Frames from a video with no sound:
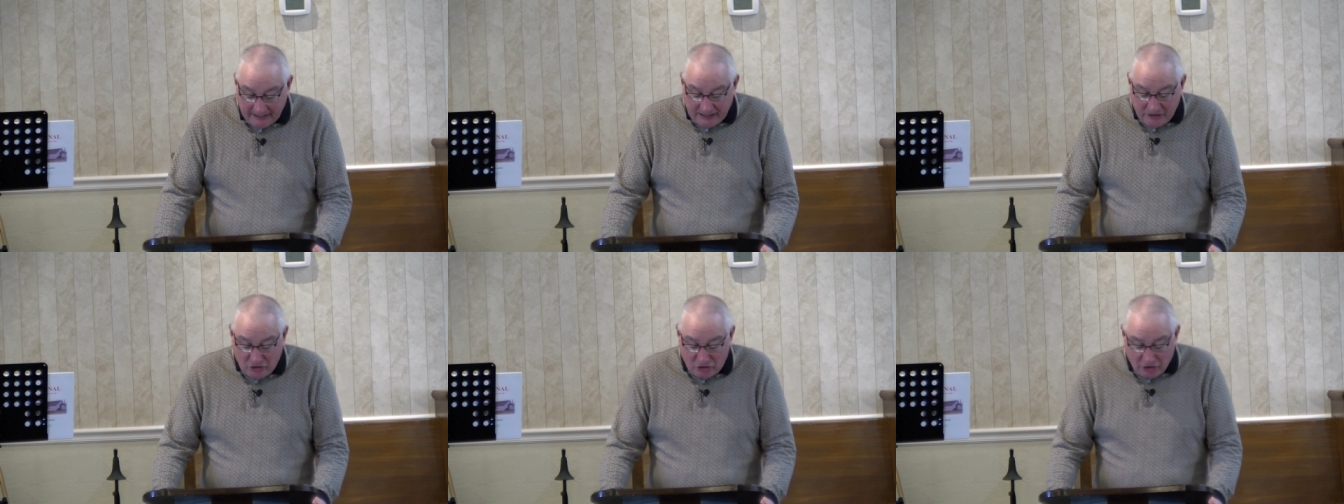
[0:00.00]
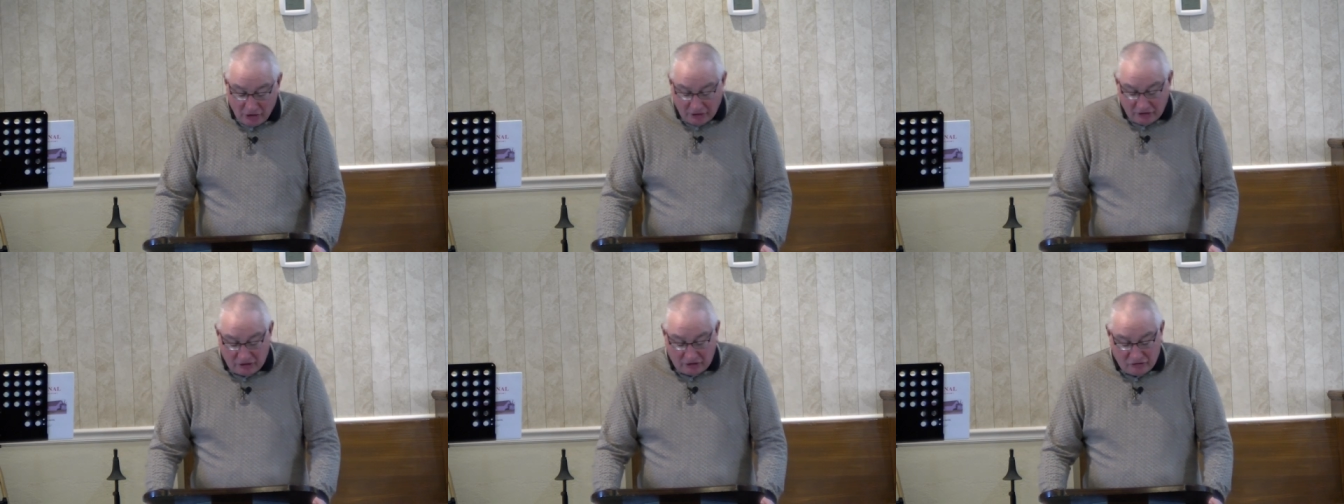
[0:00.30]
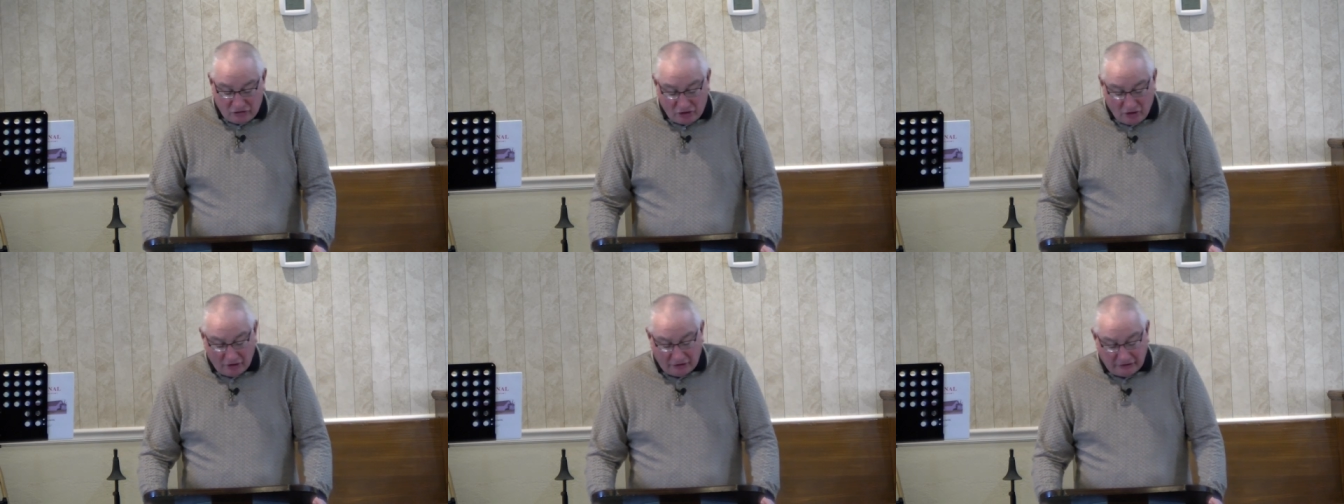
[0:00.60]
He shook,
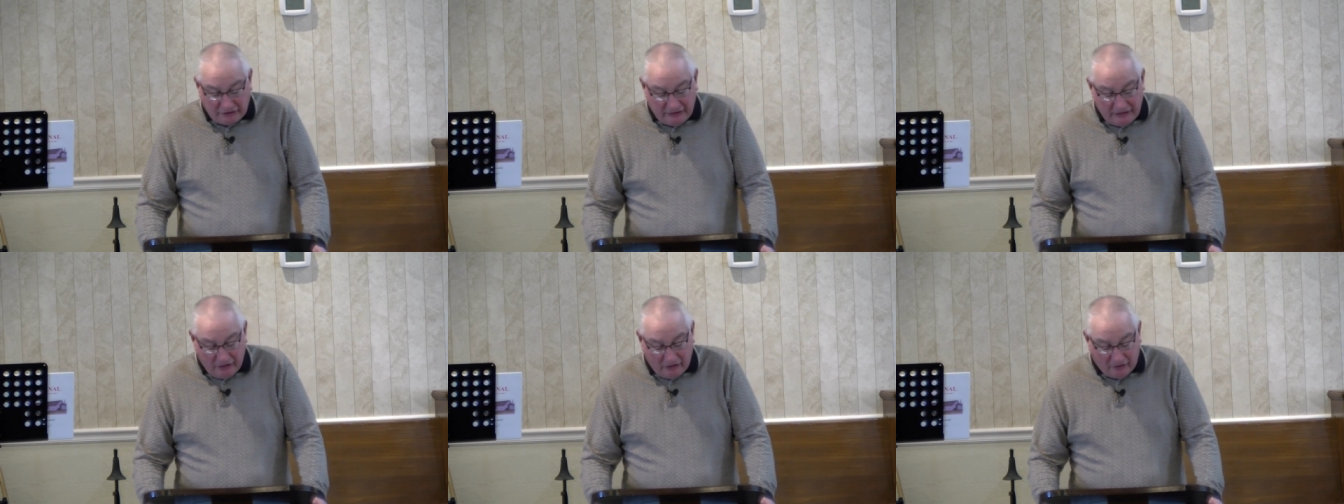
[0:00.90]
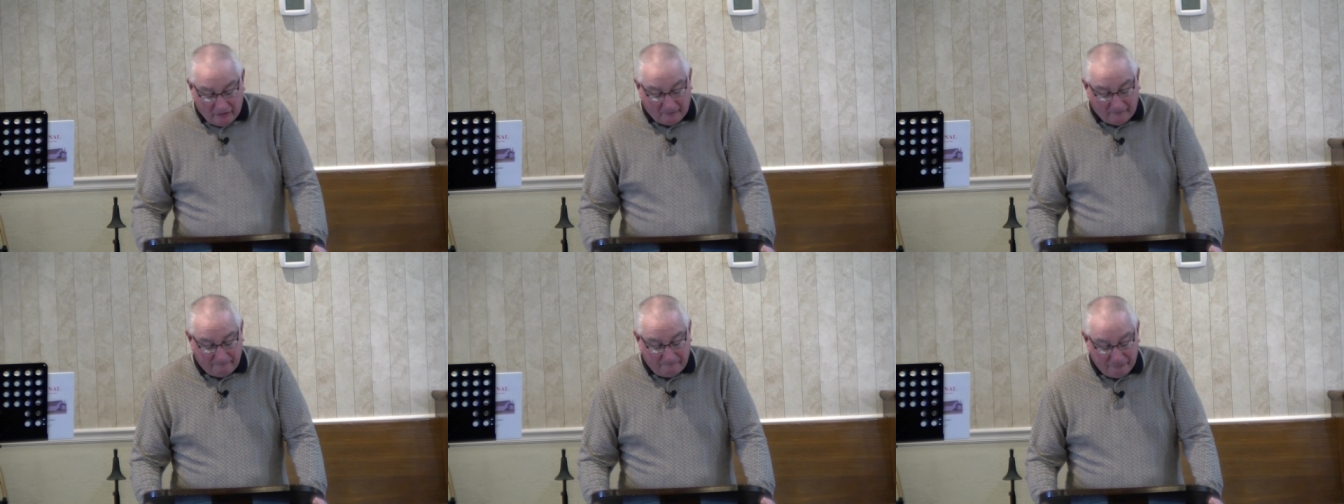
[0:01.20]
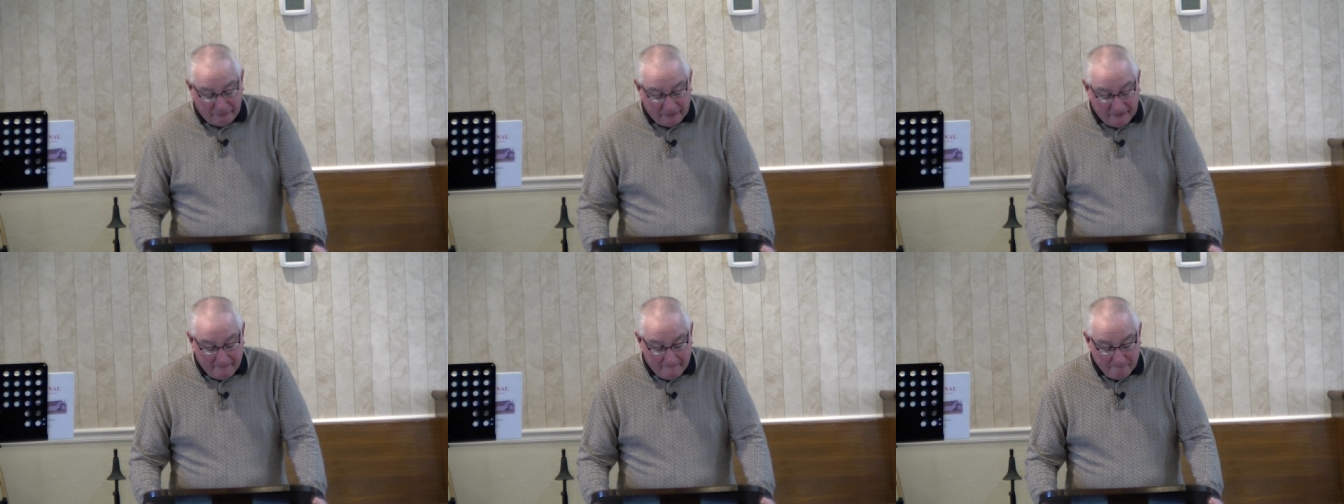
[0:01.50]
shook the
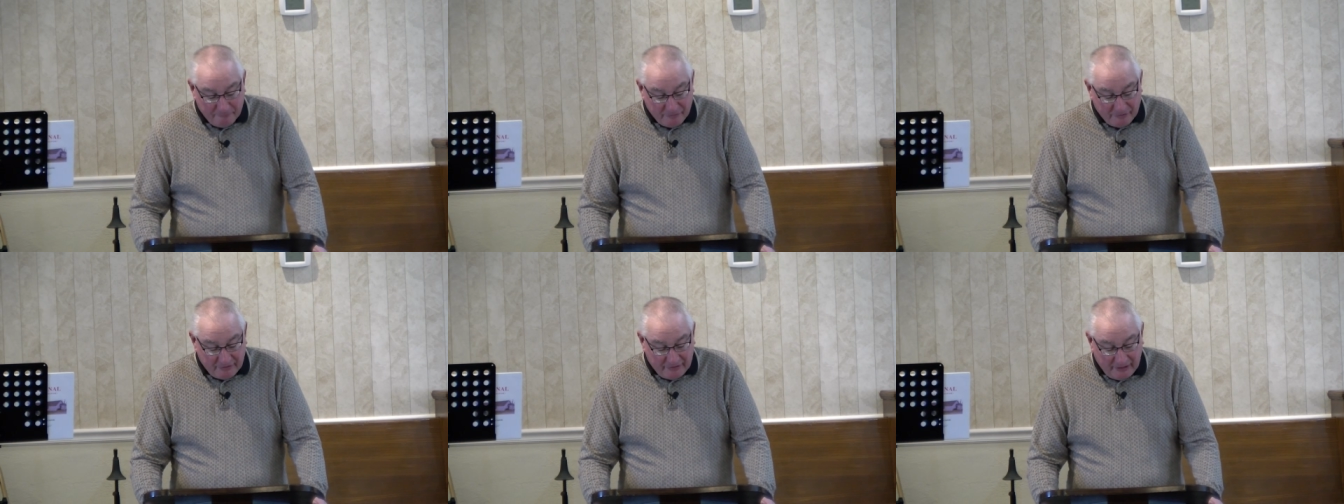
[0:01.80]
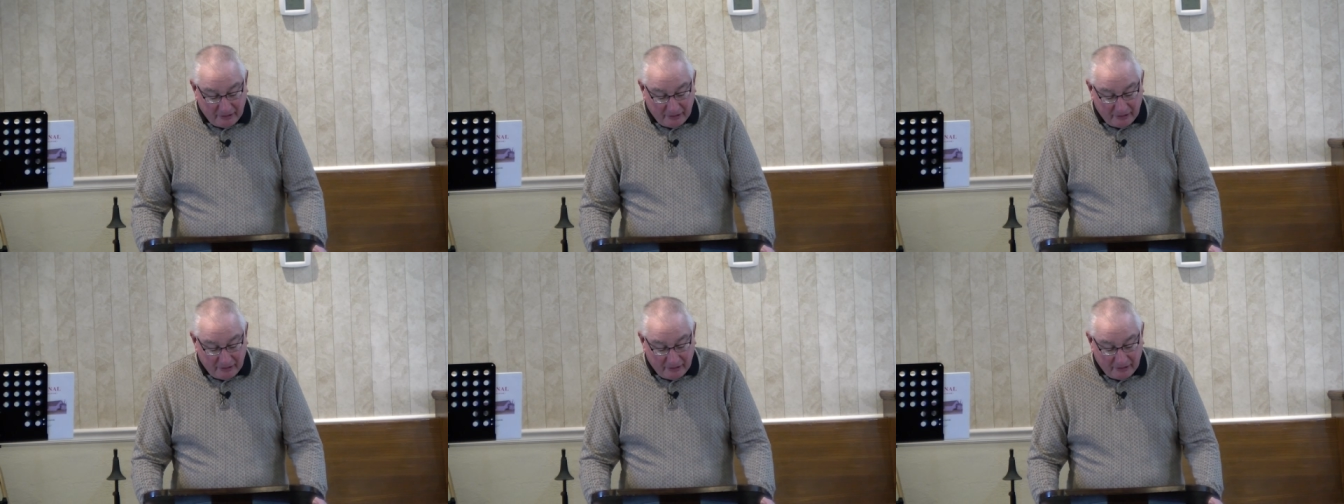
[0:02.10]
earth.